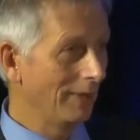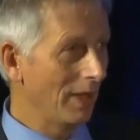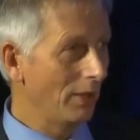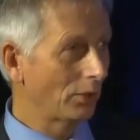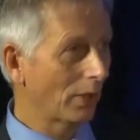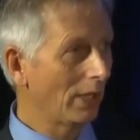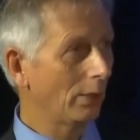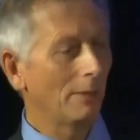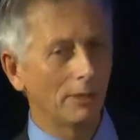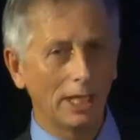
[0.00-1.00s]
trying to
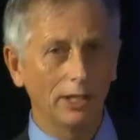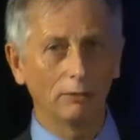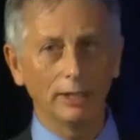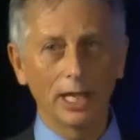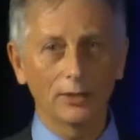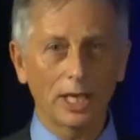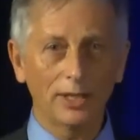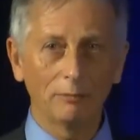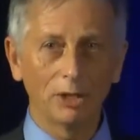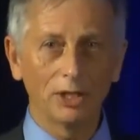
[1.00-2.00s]
eliminate the greenhouse
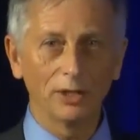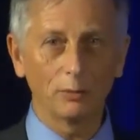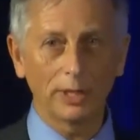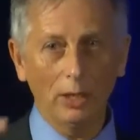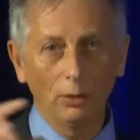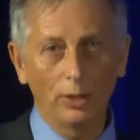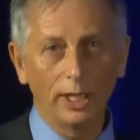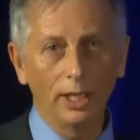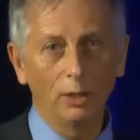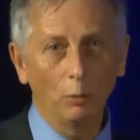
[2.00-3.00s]
gas emissions without
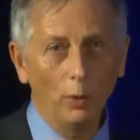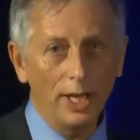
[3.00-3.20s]
looking at where you